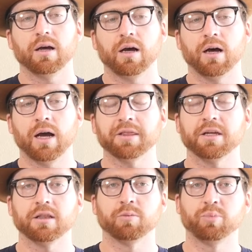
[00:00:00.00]
I
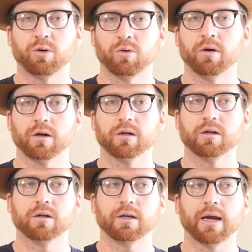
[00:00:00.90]
thought the pork
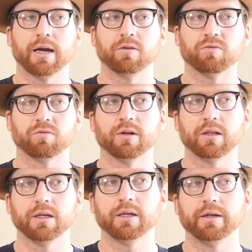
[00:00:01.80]
kind of
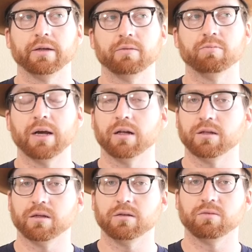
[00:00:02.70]
really
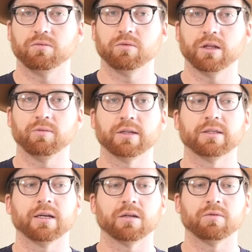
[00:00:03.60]
melded really well
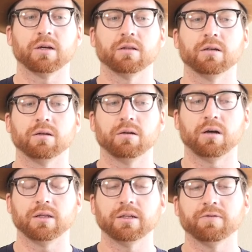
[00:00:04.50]
together with
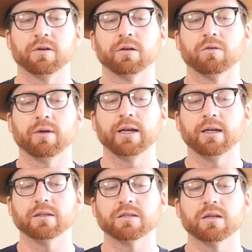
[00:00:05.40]
all the different
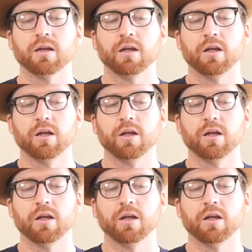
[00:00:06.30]
ingredients.